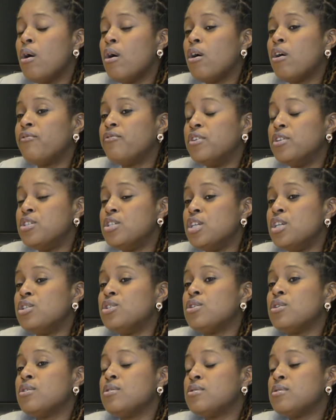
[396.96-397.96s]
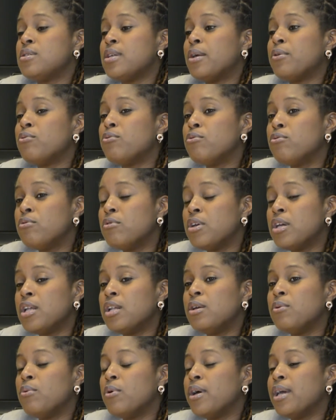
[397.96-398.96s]
of the teachers that
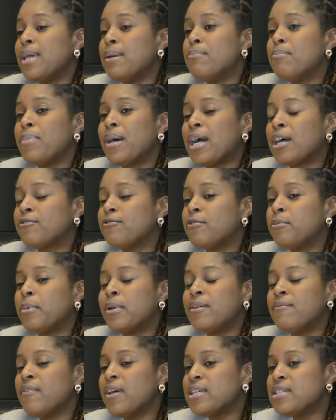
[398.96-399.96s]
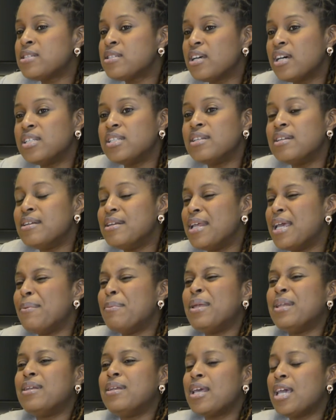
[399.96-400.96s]
really were impactful. But if I started
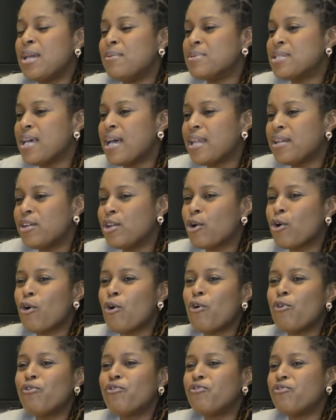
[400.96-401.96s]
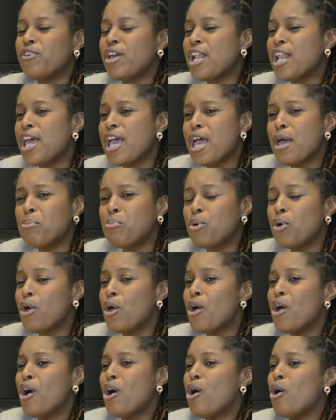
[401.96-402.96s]
naming names, I had Nicole Phillip,
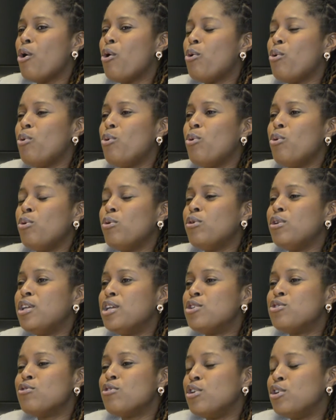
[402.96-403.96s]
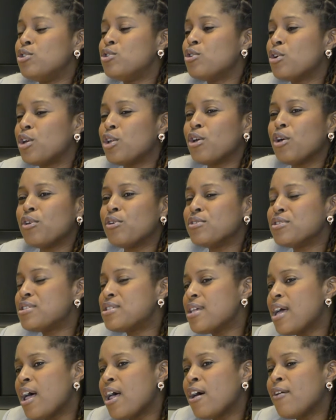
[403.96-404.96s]
who literally took it on
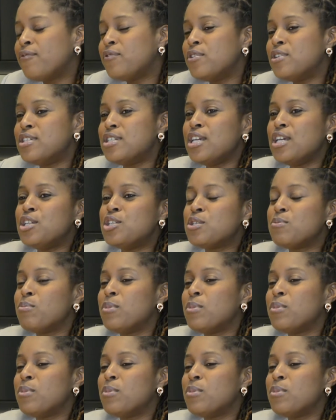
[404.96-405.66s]
herself to teach